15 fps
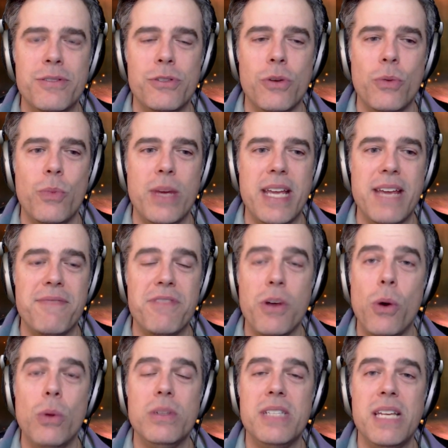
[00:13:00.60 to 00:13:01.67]
so we get the
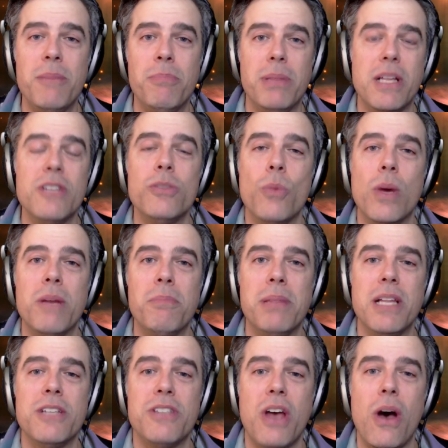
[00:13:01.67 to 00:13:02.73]
whole team
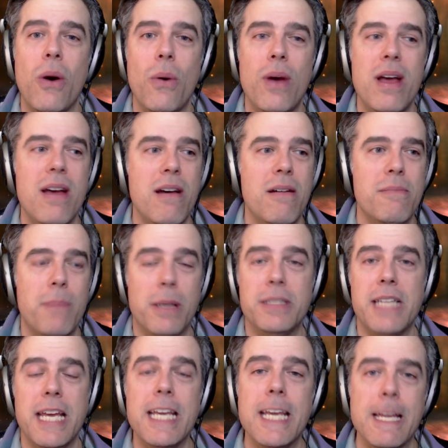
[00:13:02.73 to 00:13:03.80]
+1/+0. I'll
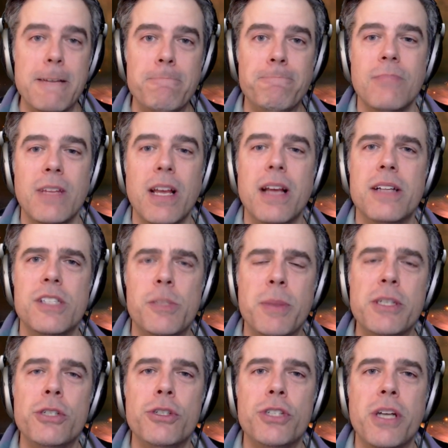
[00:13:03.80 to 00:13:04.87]
take it. And
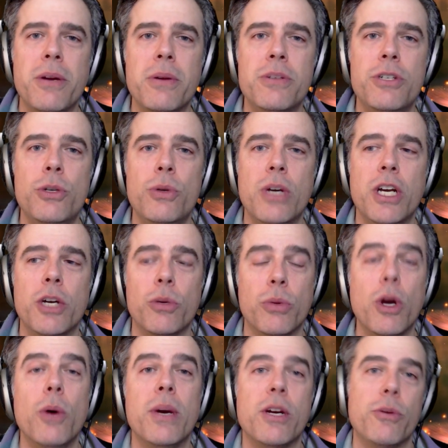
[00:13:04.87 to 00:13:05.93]
special shout out to
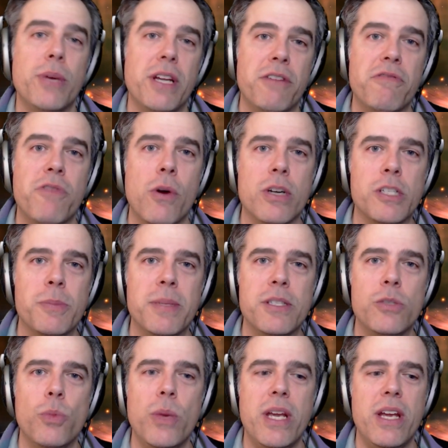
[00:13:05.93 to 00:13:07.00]
Heroic
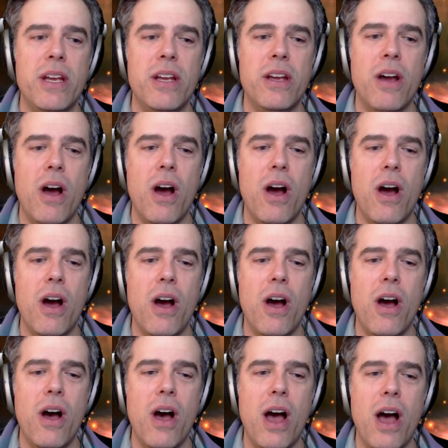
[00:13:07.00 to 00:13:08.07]
Reinforcements.
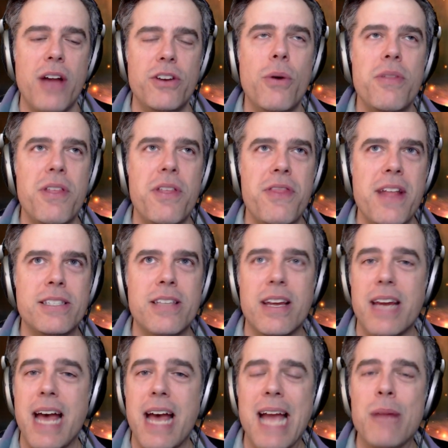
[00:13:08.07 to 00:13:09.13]
I know that that's
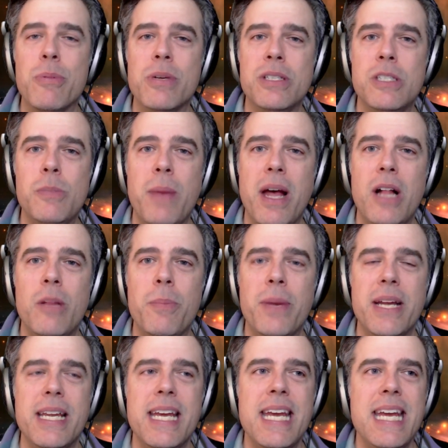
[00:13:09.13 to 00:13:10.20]
not a hybrid spell,
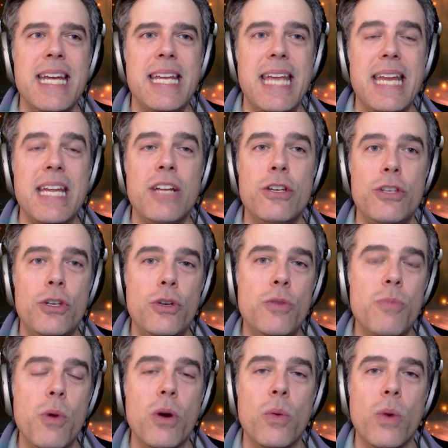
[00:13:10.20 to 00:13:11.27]
but getting 2
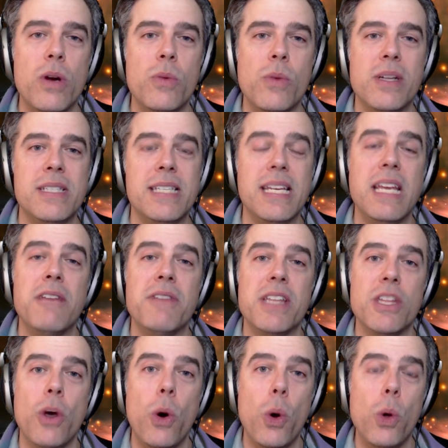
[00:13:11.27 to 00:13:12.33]
more 1/1s and
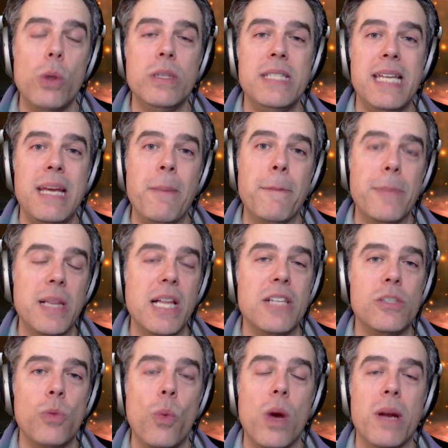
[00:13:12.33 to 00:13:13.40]
giving the whole team
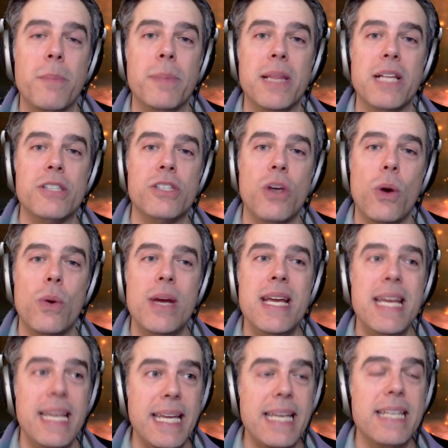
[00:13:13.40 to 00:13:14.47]
+1/+0
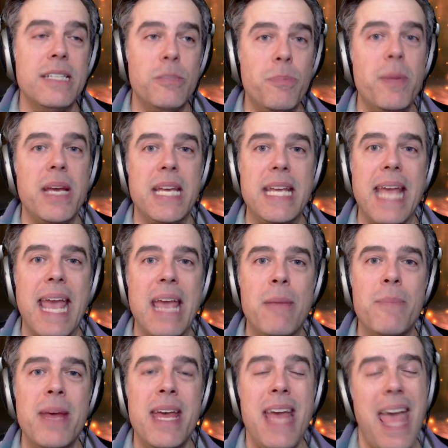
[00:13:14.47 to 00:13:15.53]
is big
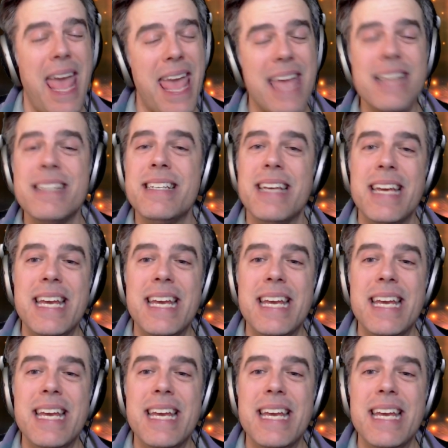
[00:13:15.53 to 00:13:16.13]
game, and